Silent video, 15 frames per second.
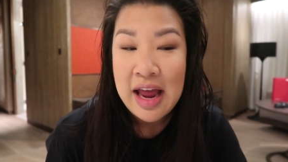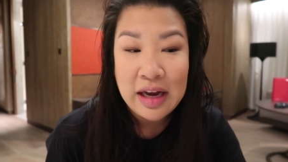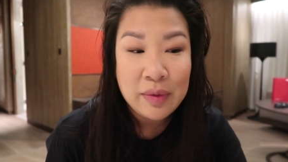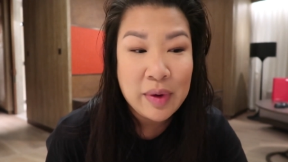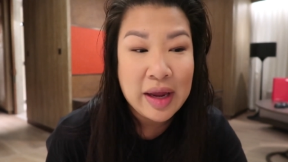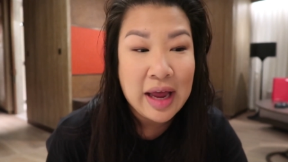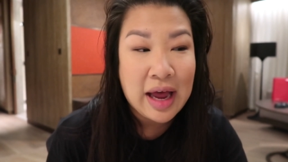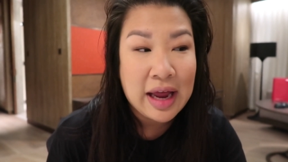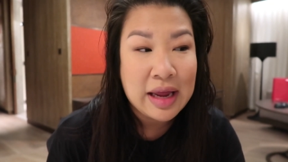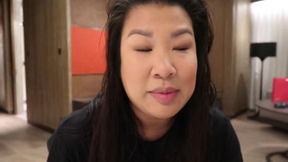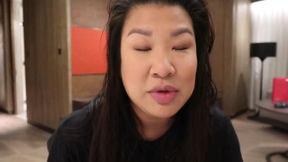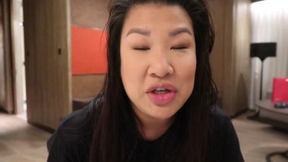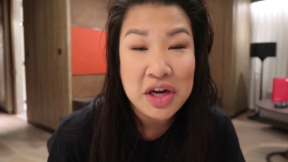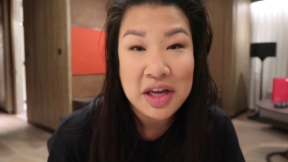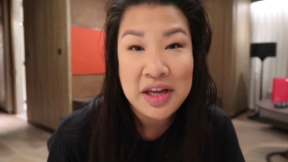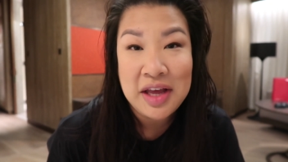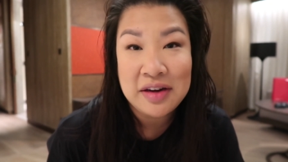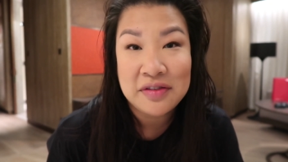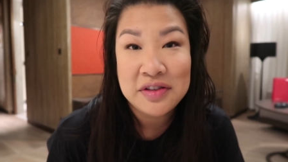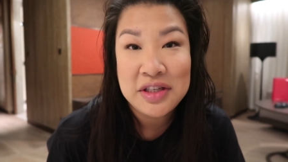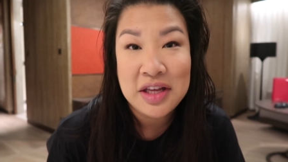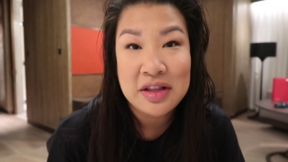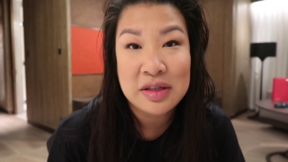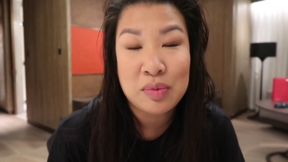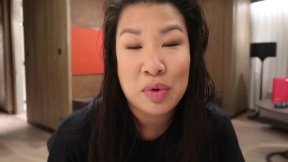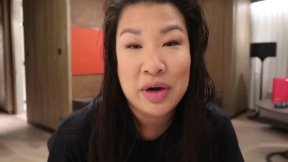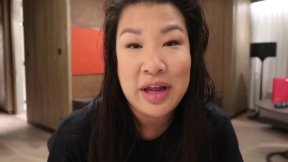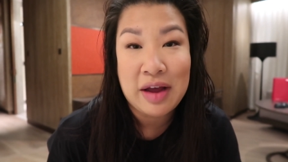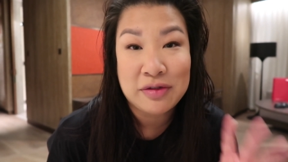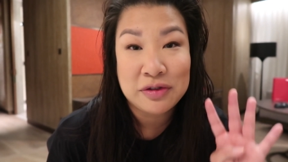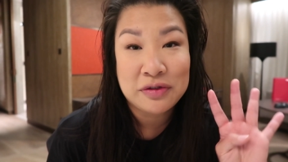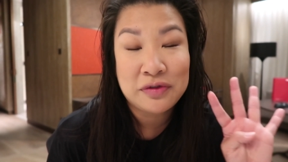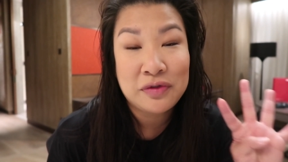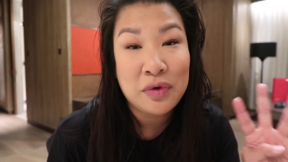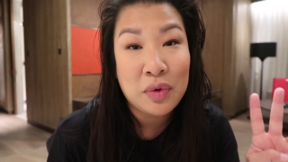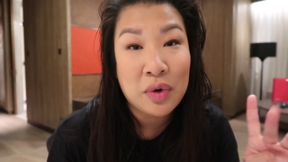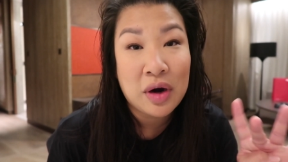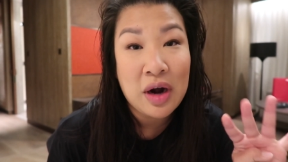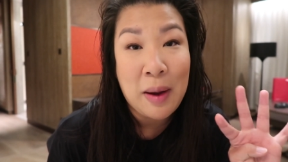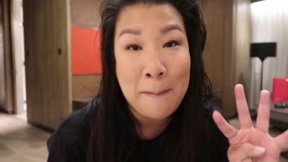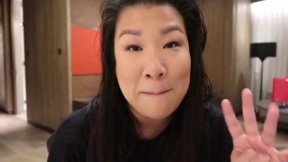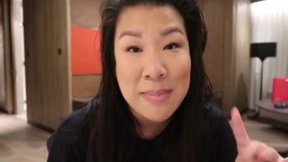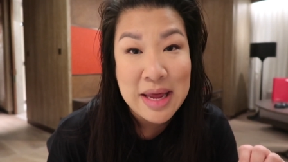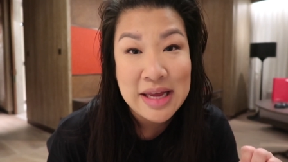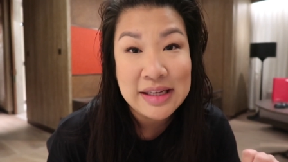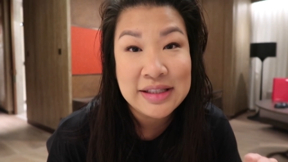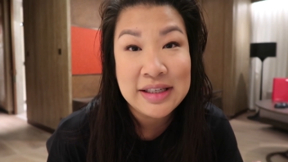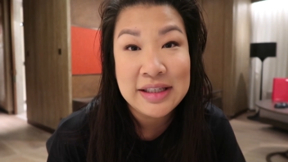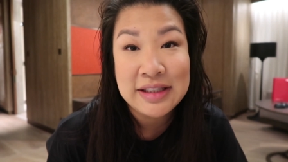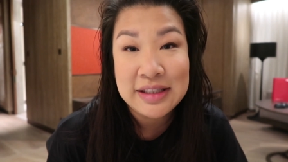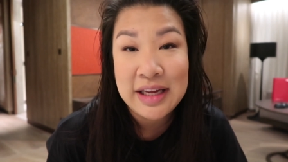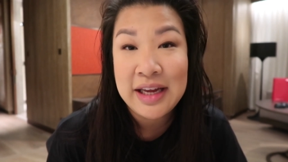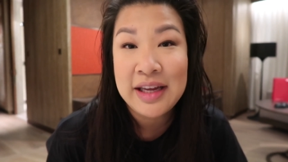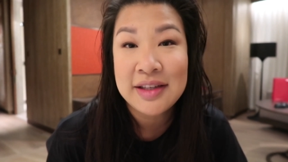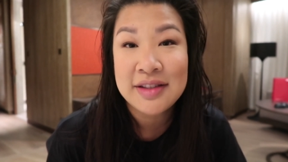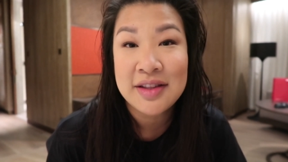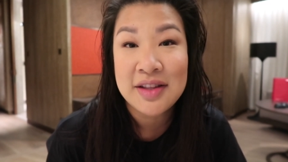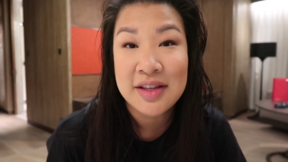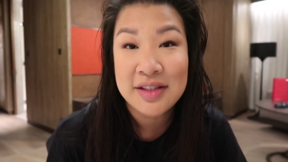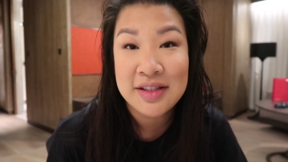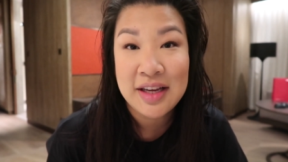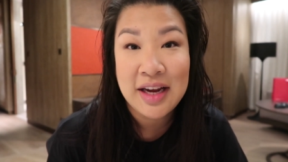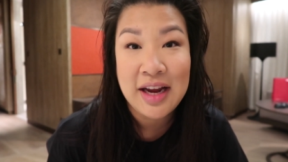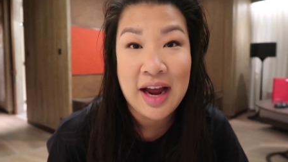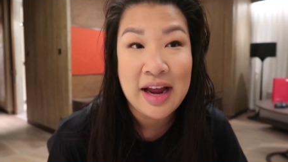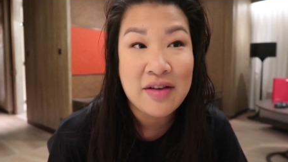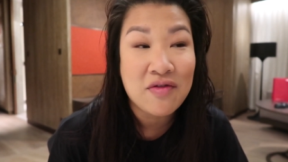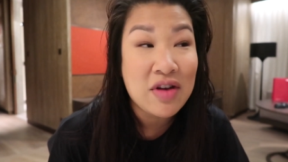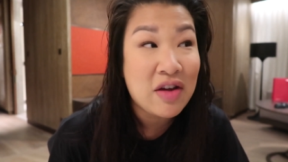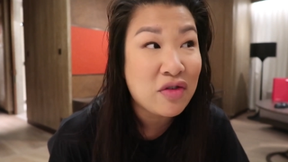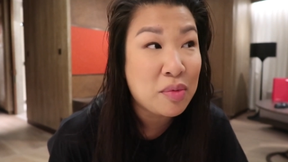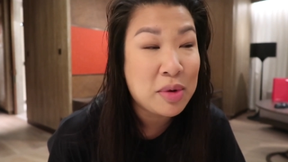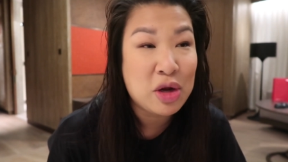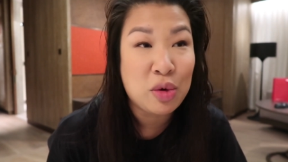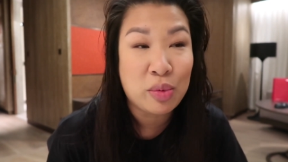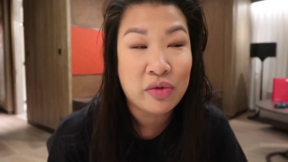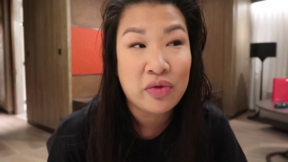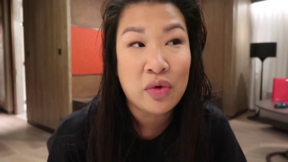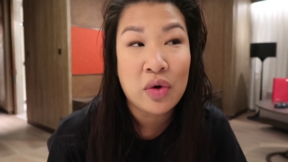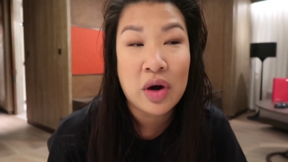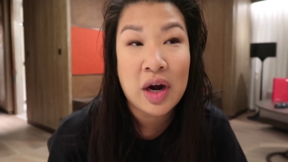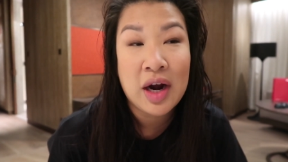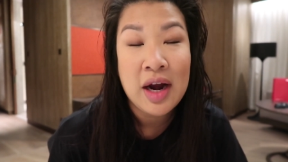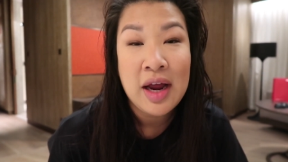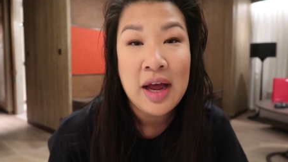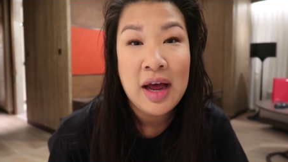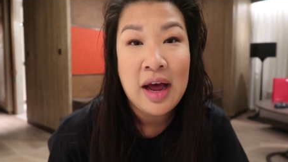Anyway, I am checking out of Xi'an this morning after four amazing days in this city. I have never been here before.